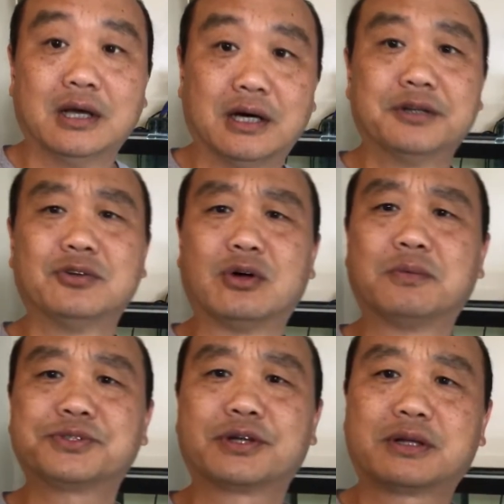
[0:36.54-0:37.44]
under
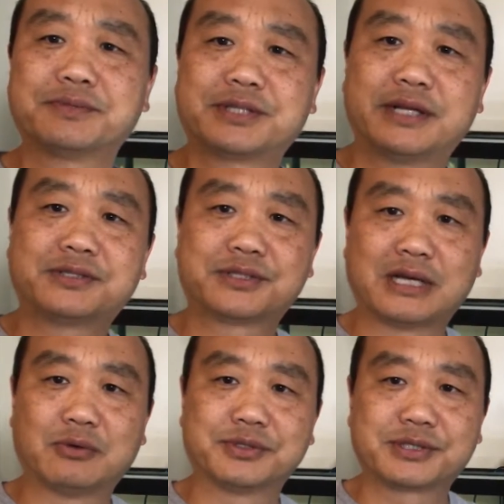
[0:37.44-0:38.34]
normal circumstances, I
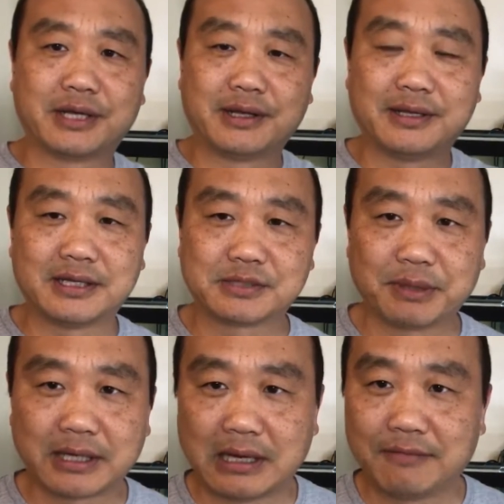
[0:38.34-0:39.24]
will say, and that's my
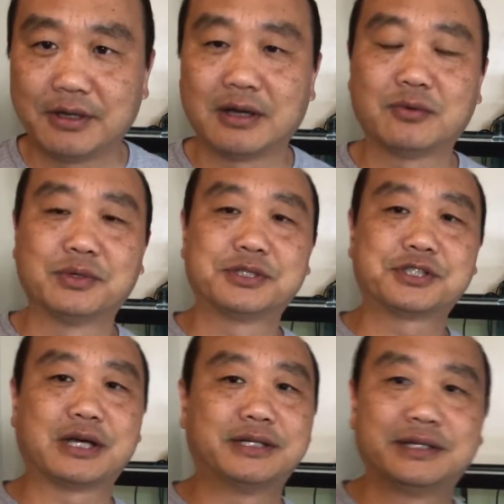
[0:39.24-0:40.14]
caveat,
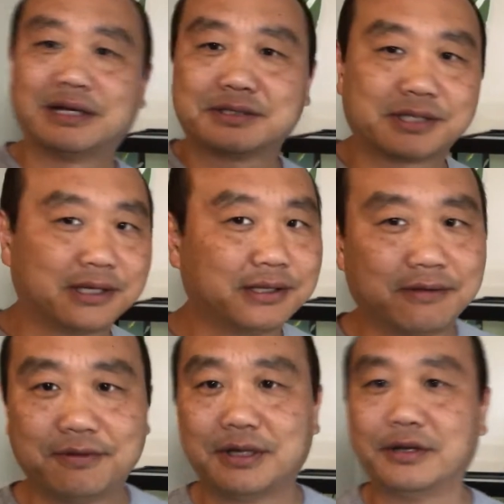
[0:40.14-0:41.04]
which I did not say in
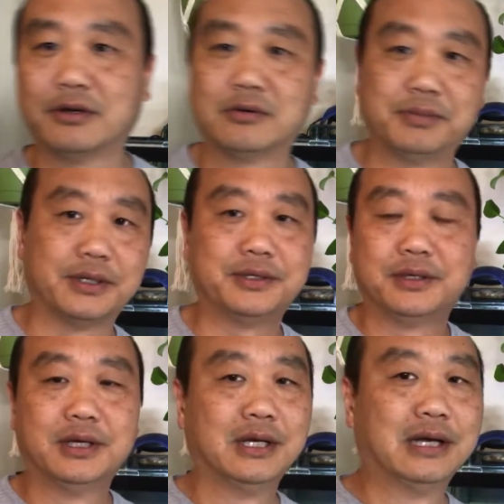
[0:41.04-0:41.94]
that video, but
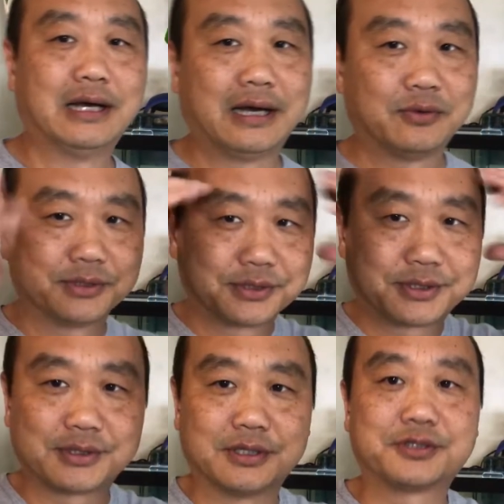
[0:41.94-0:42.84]
I
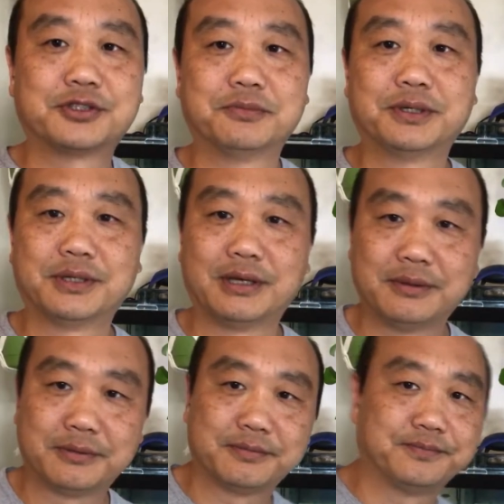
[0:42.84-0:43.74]
was assuming that
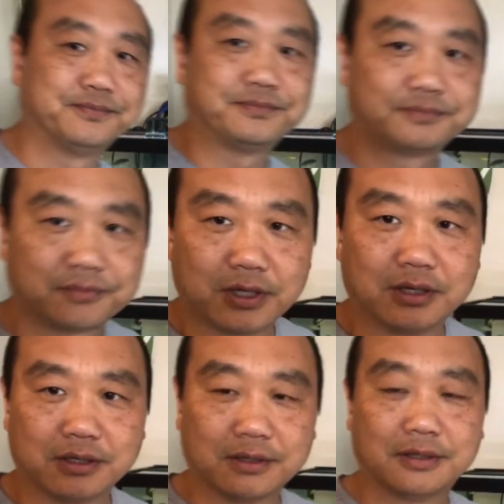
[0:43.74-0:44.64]

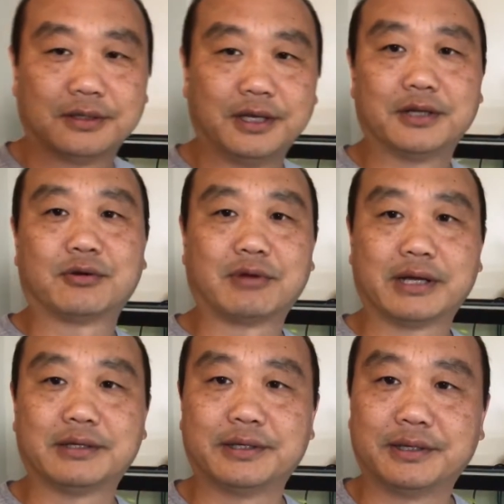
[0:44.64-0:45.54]

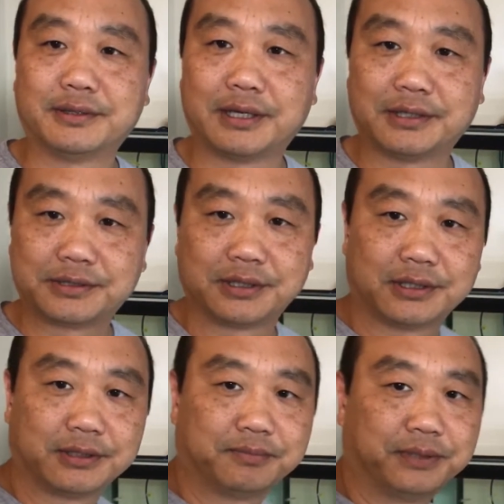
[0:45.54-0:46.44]
incorrectly that
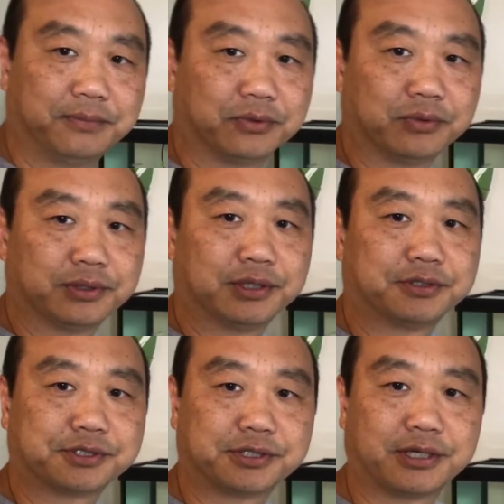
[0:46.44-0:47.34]
people would
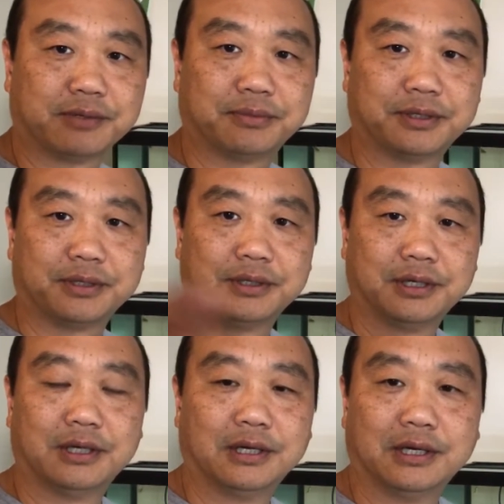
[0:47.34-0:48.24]
understand, but
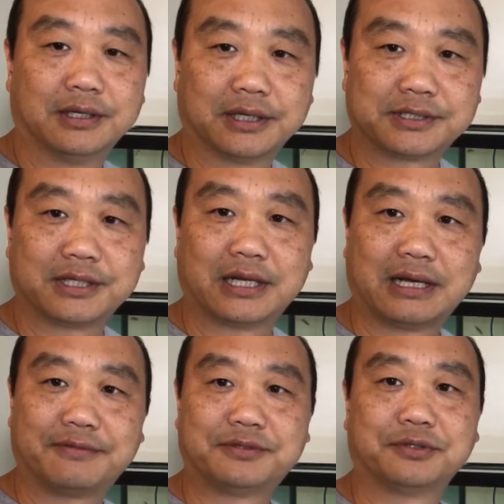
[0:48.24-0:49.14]
that's not, I
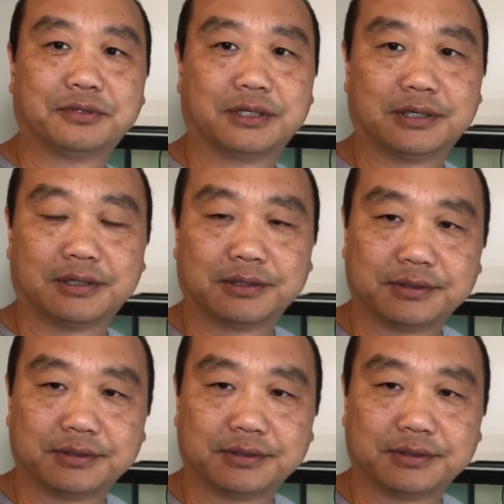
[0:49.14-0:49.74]
have to